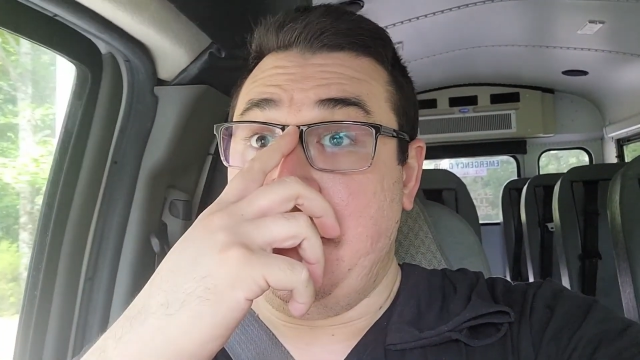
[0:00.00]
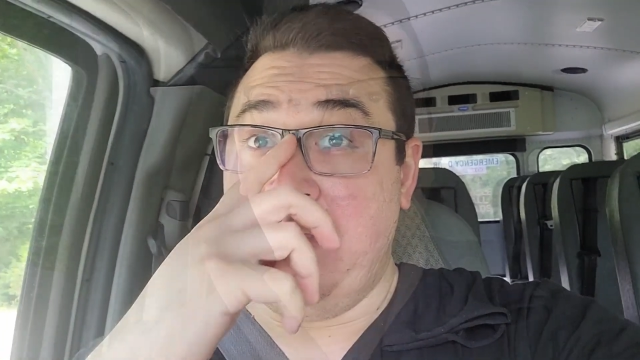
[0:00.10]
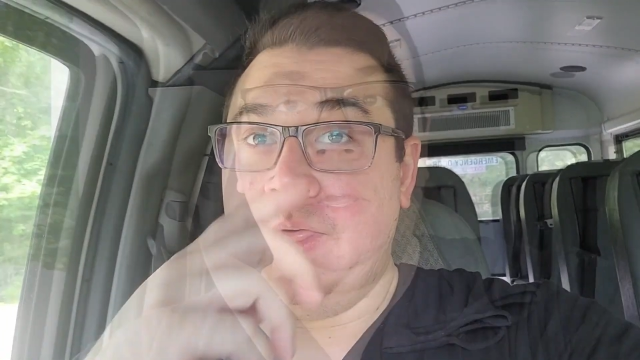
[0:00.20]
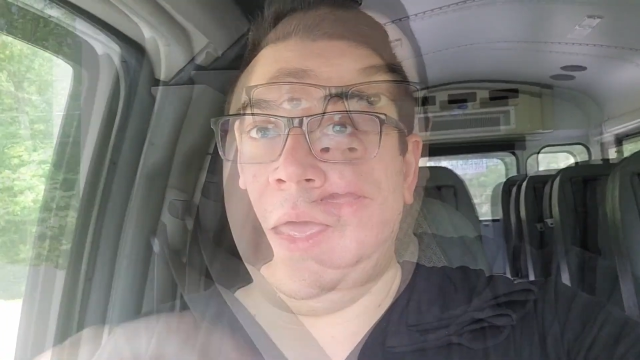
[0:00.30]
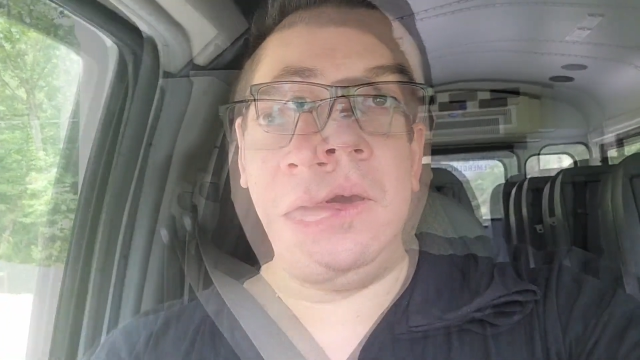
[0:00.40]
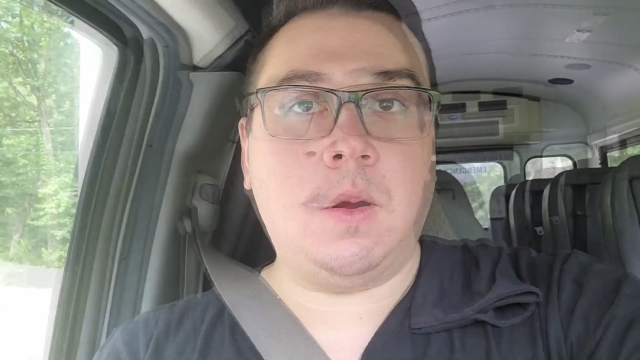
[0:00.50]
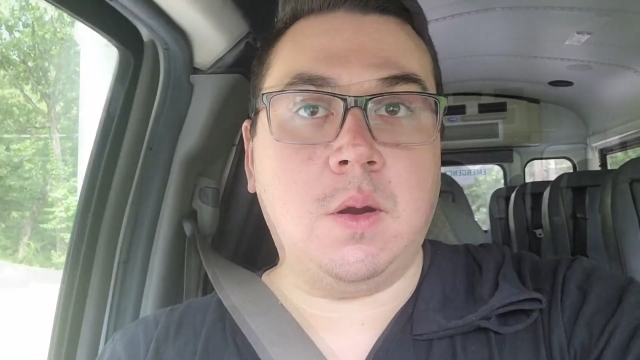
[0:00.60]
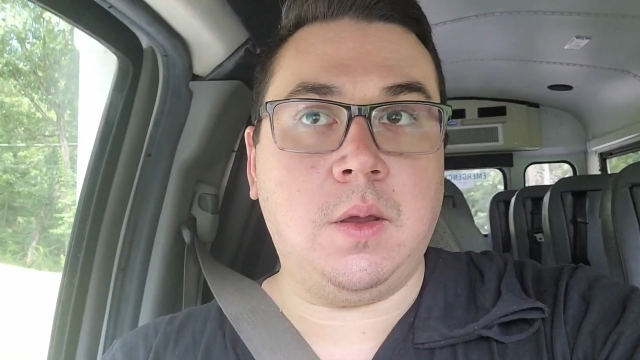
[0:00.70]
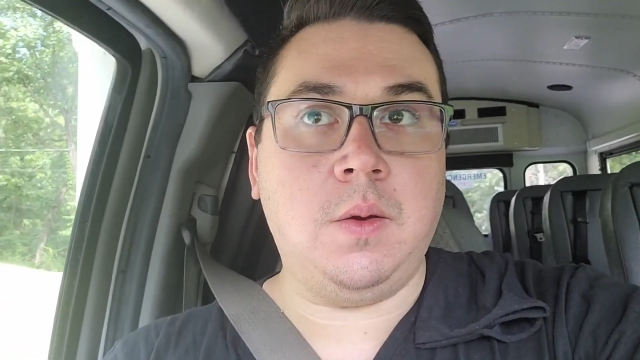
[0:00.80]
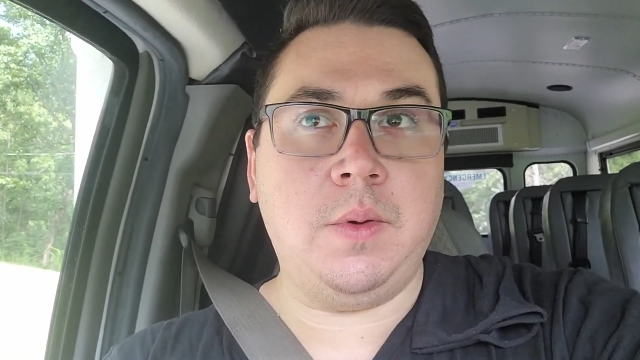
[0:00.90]
We
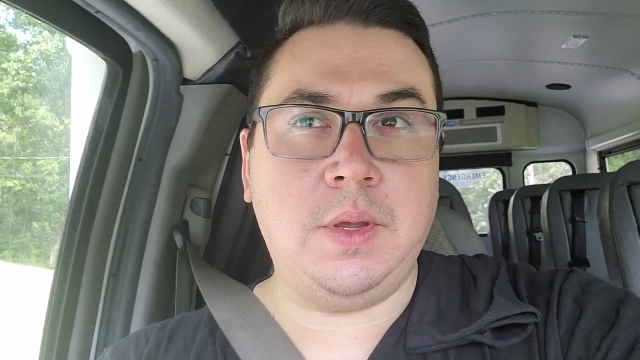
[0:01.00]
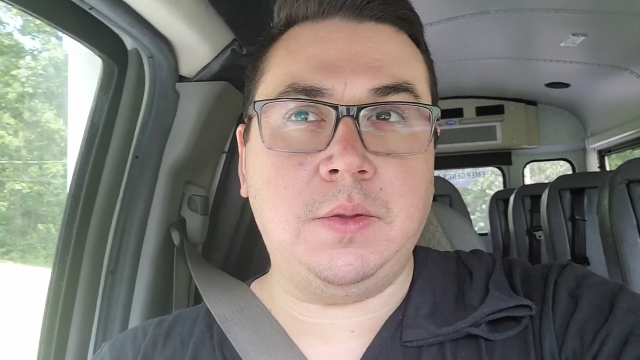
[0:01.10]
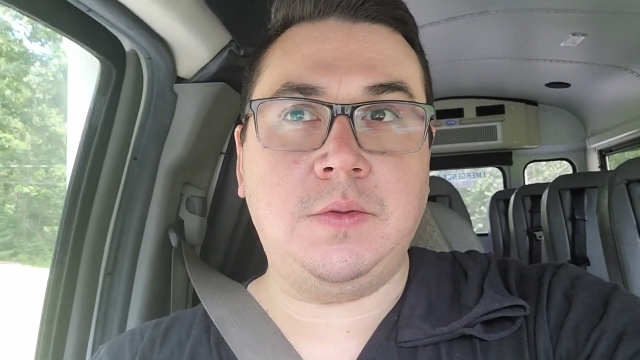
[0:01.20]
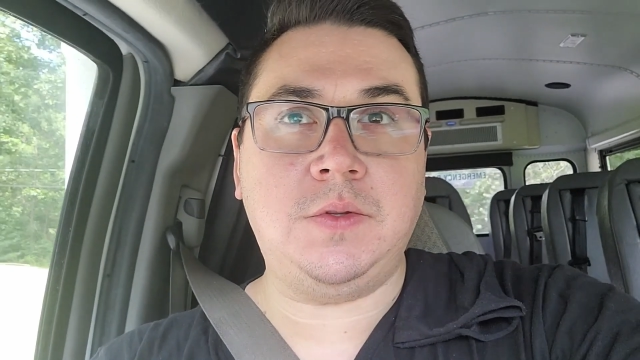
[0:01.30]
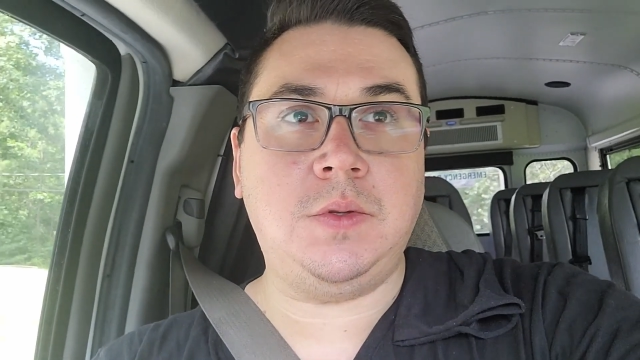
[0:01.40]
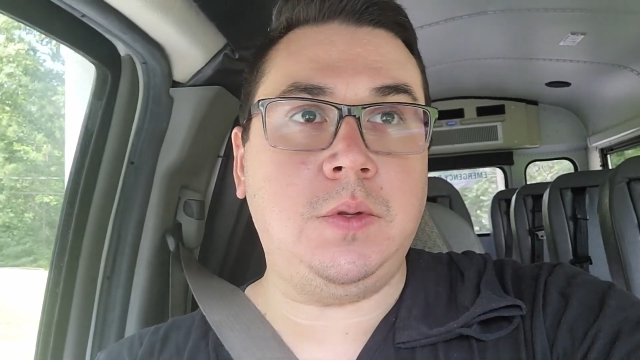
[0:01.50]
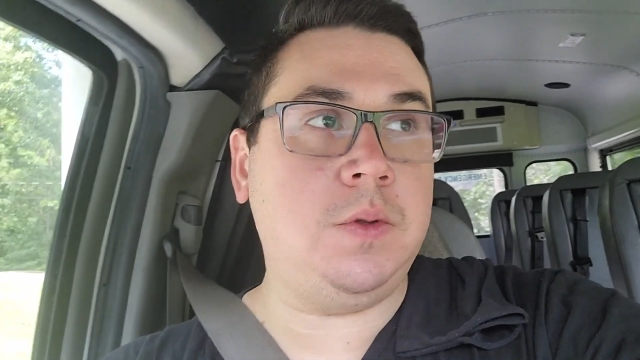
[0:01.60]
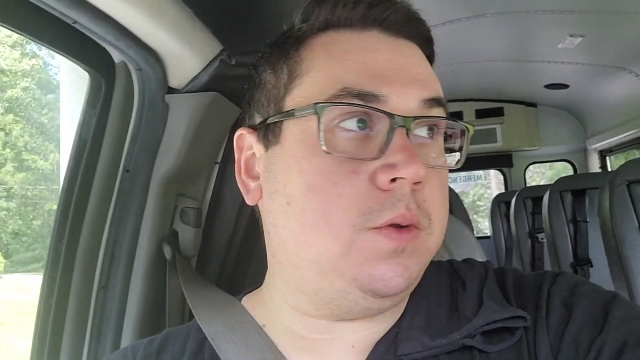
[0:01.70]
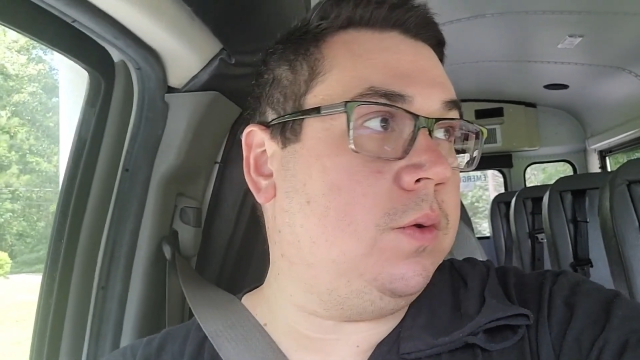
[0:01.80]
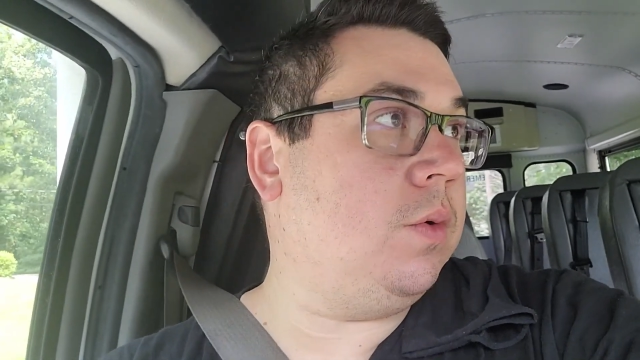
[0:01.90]
are going
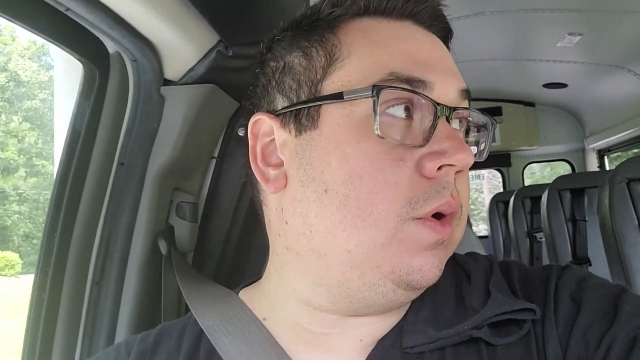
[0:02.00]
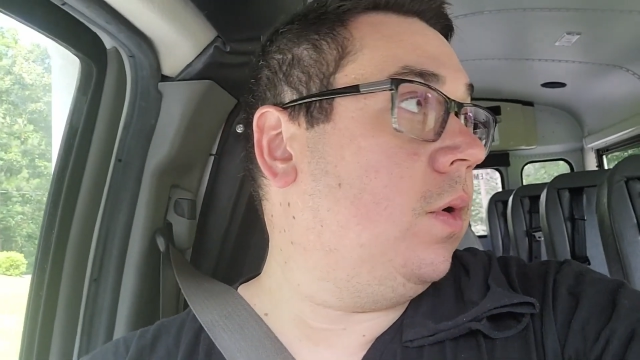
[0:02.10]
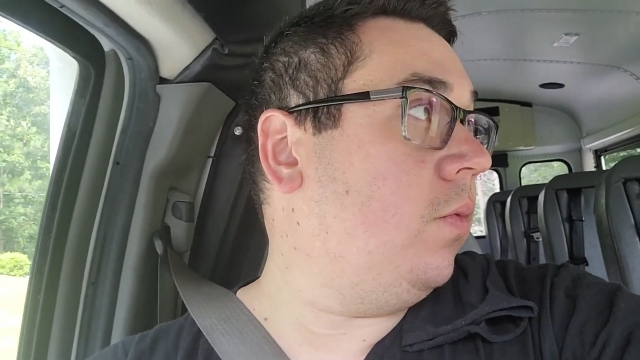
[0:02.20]
to